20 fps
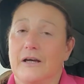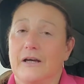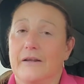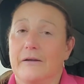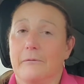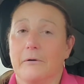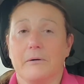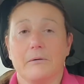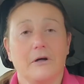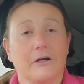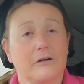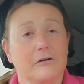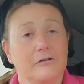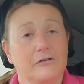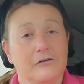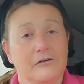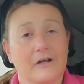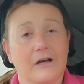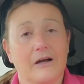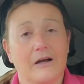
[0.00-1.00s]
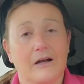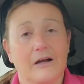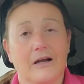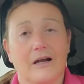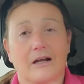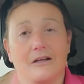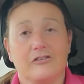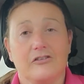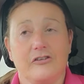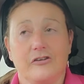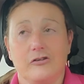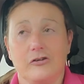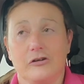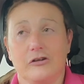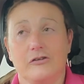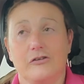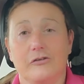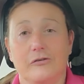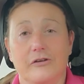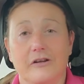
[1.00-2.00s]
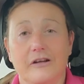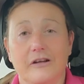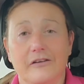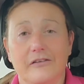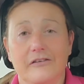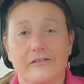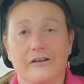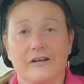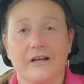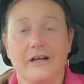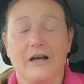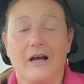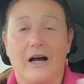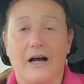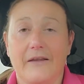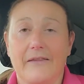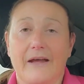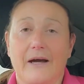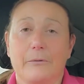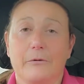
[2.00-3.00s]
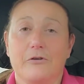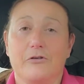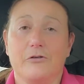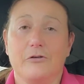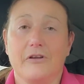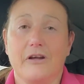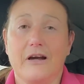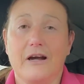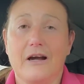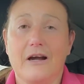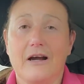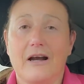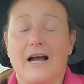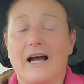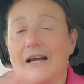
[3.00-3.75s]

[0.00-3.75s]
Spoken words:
And then I could do that. And she said, you could do this and that would do that.